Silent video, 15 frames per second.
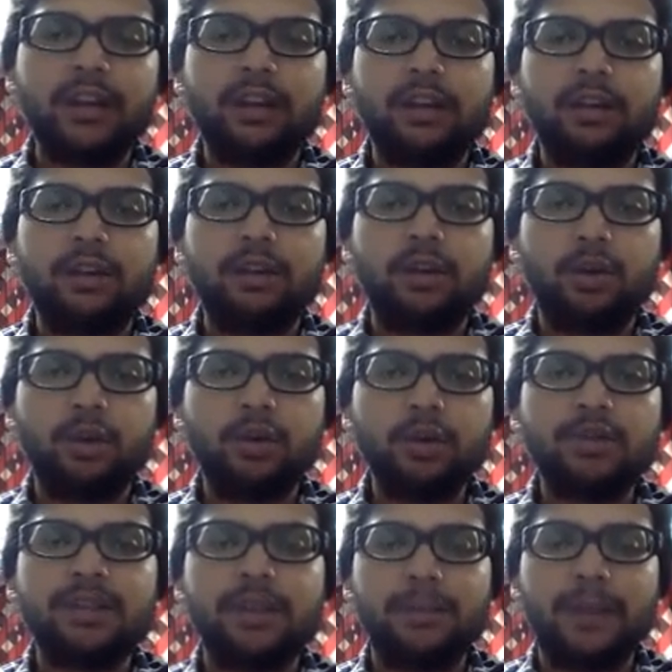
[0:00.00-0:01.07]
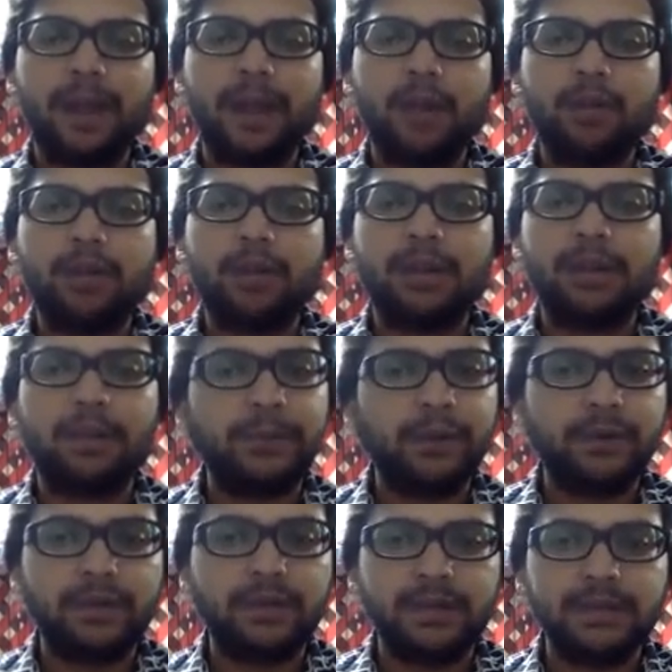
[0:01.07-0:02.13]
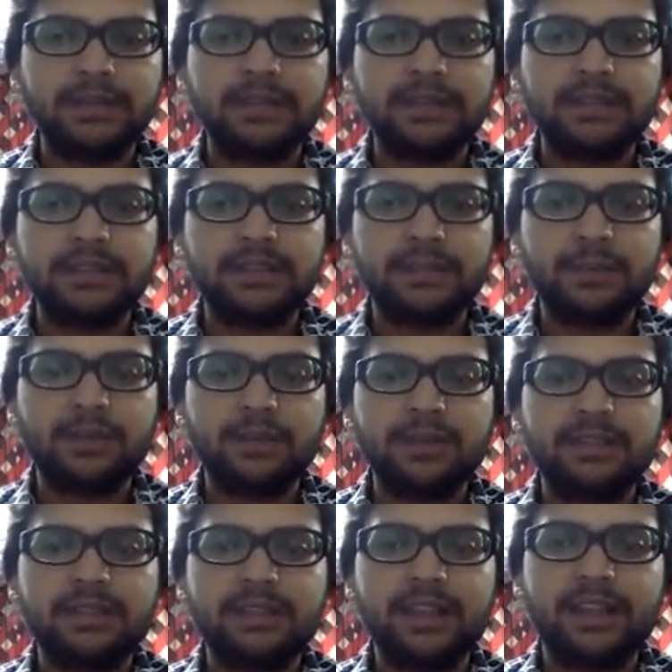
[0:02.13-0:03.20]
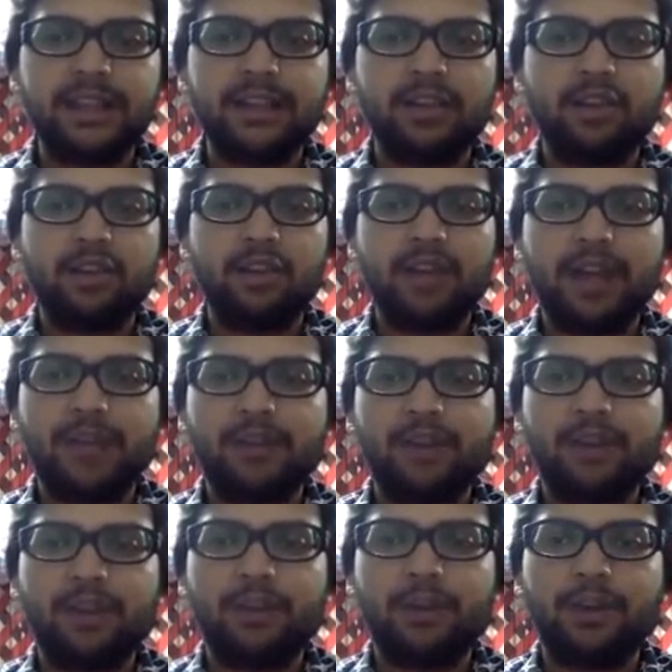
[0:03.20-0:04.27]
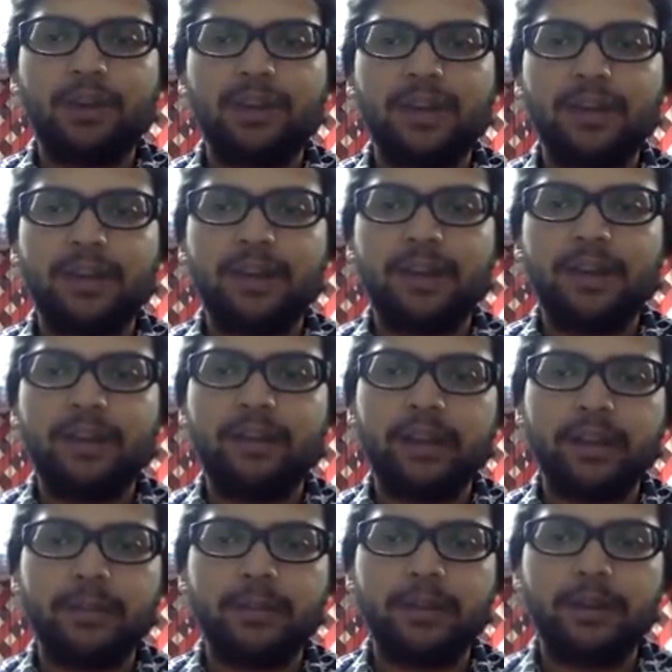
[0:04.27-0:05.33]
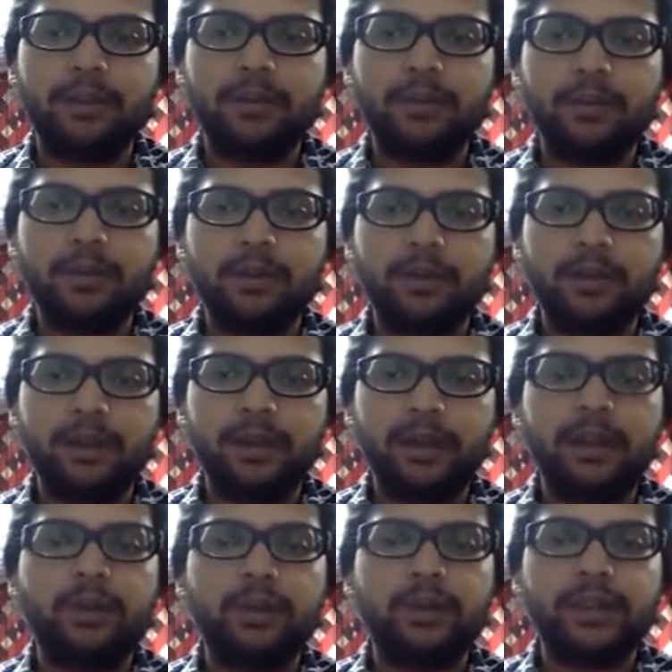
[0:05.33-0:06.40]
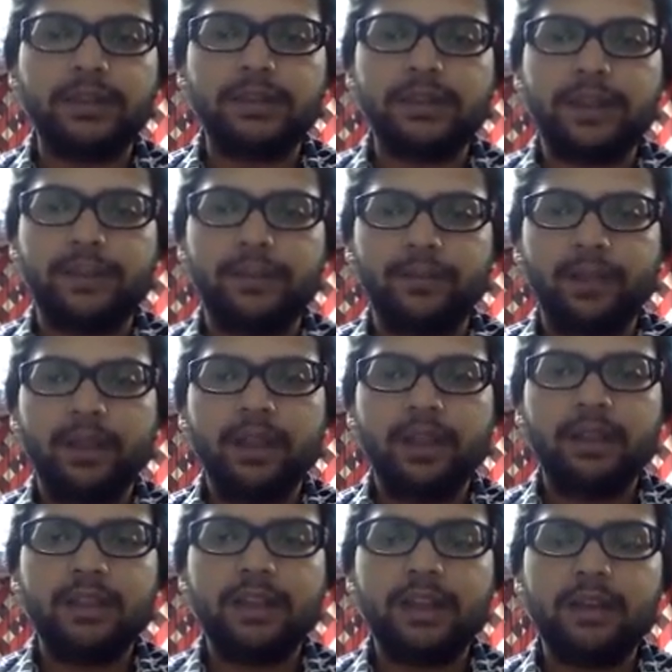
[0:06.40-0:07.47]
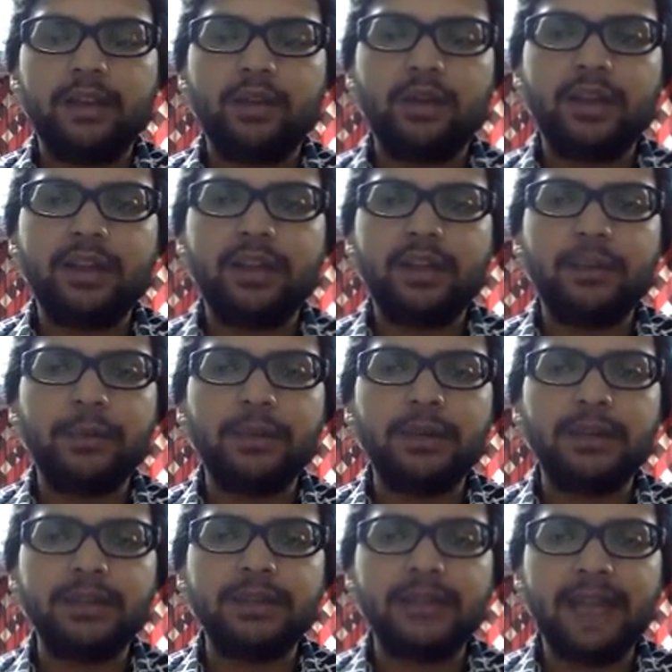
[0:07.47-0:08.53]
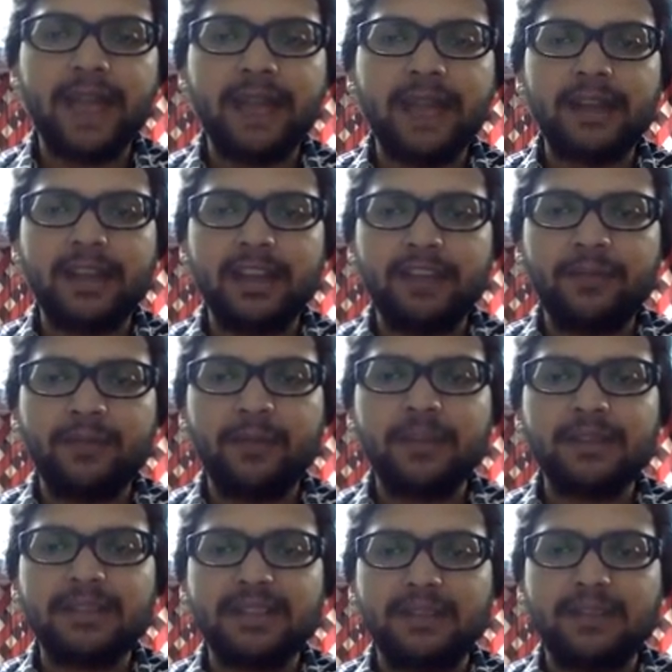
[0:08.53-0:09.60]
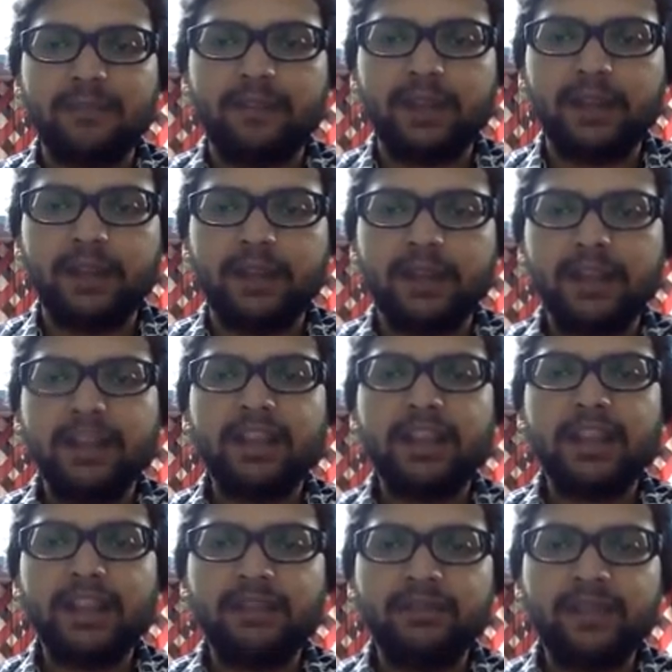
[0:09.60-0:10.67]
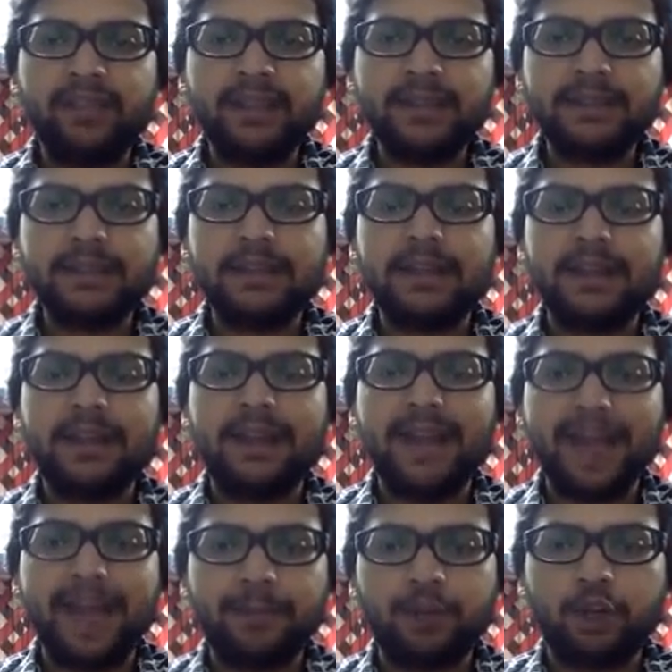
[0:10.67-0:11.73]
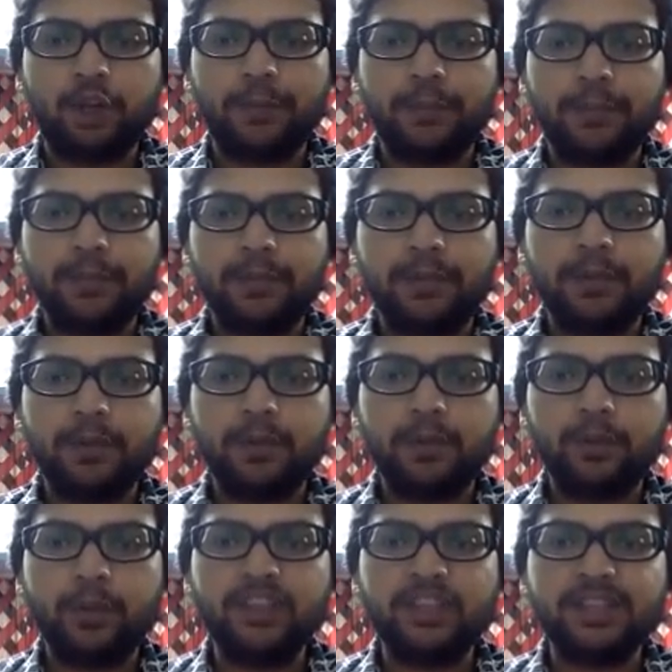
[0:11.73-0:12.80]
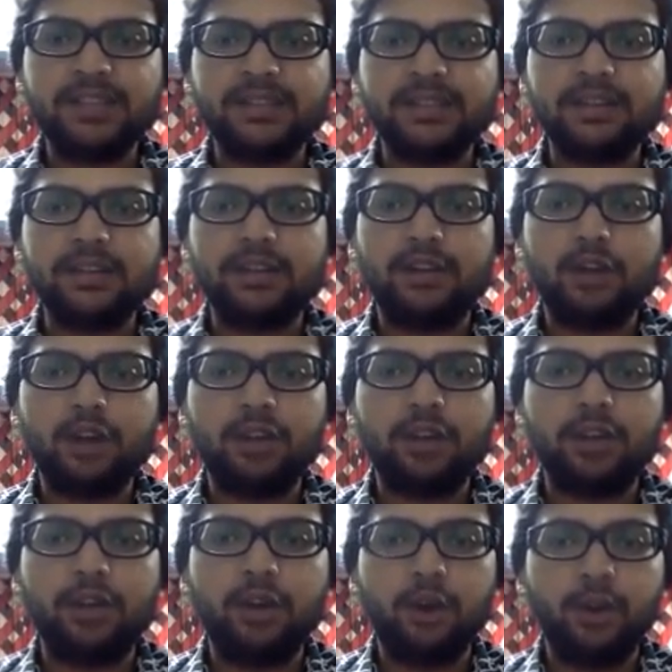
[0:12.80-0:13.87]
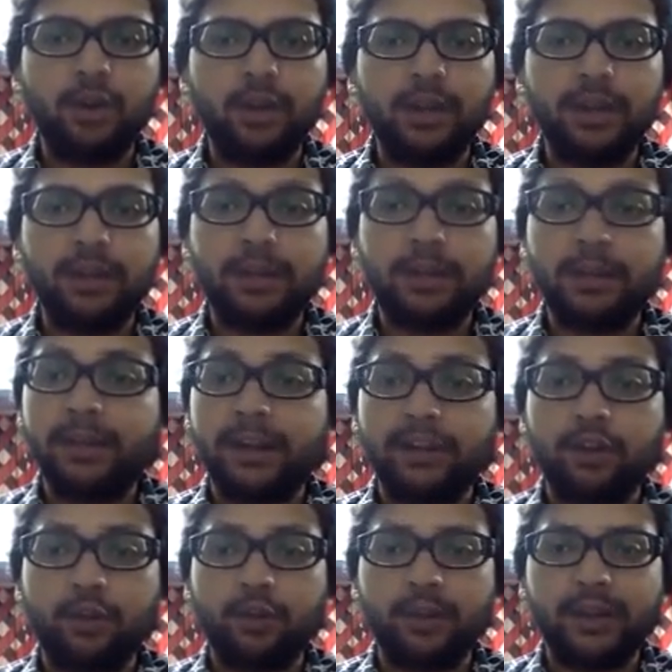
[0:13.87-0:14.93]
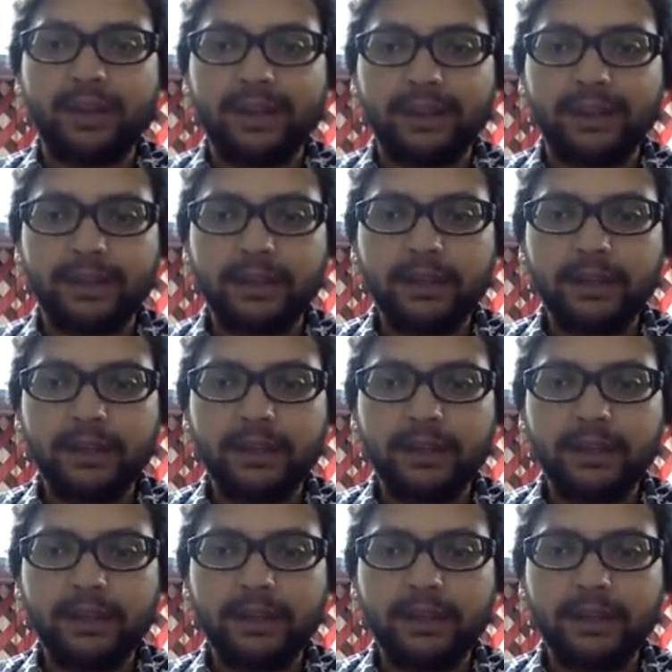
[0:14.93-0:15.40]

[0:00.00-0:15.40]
knows about computers. Suppose there are no laptop or tablet available in today's time. There are only computers, and if someone invents a laptop which is not known in public domain yet,